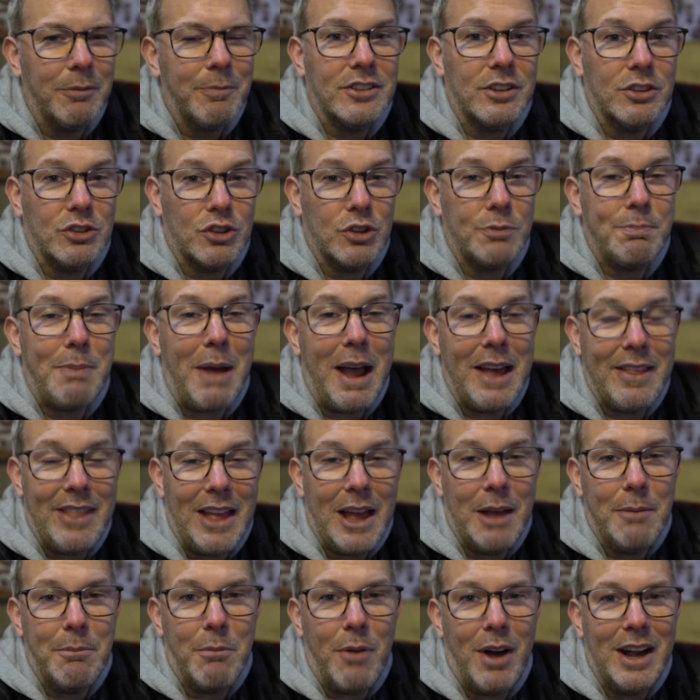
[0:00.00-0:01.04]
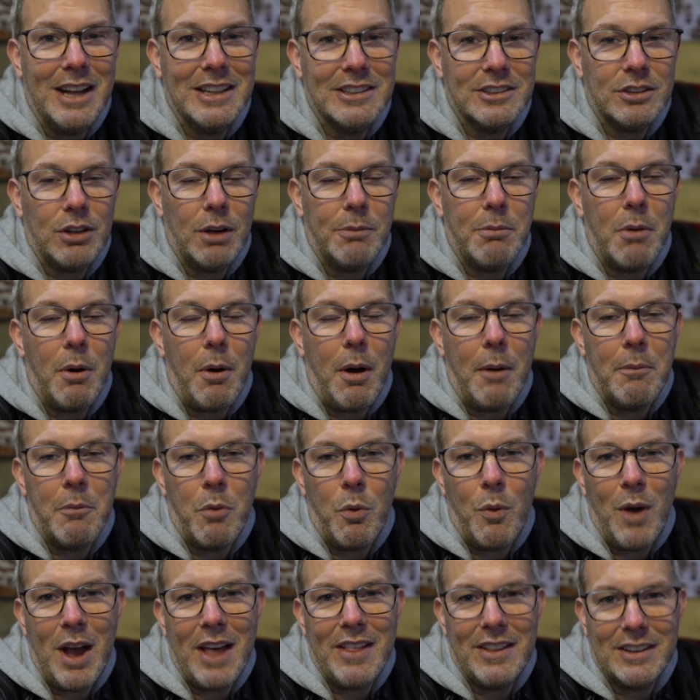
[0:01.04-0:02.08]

So just bear that in mind. So I'm aware